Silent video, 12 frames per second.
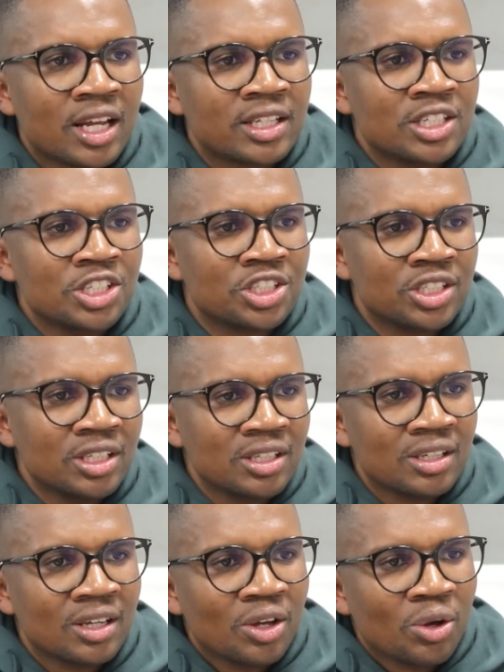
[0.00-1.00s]
a
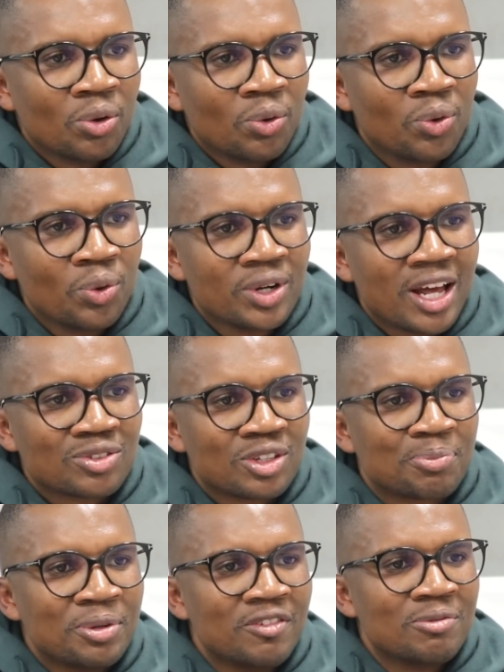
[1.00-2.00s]
DG who
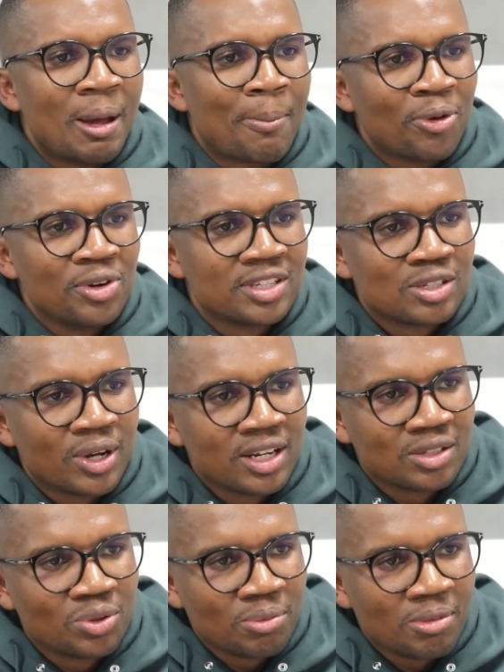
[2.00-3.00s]
does not believe in my
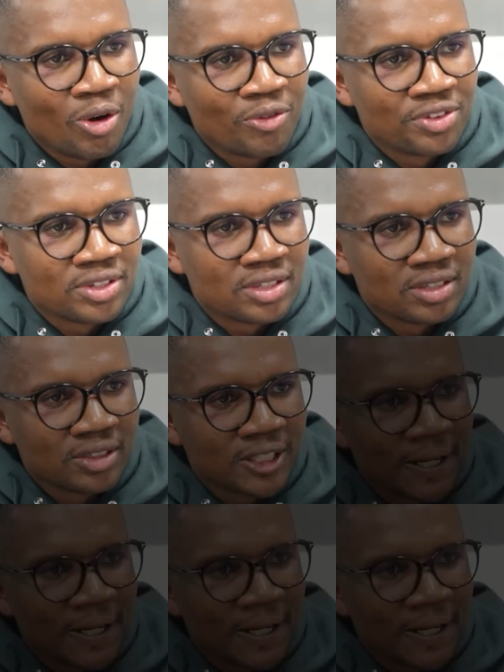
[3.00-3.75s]
policies. What is it doing in my office?